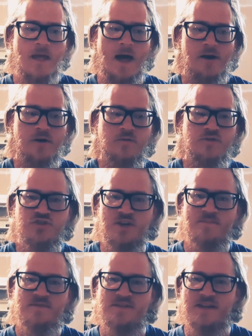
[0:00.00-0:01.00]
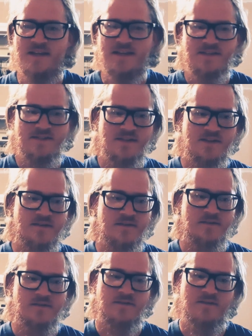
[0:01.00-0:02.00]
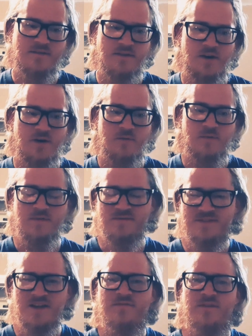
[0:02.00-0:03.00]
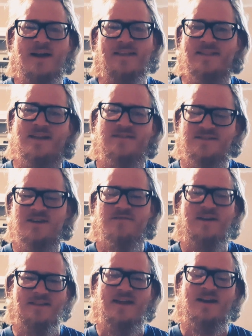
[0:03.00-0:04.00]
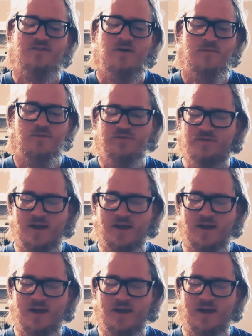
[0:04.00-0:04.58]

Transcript: I don't know, gypsies and stuff like that. It's almost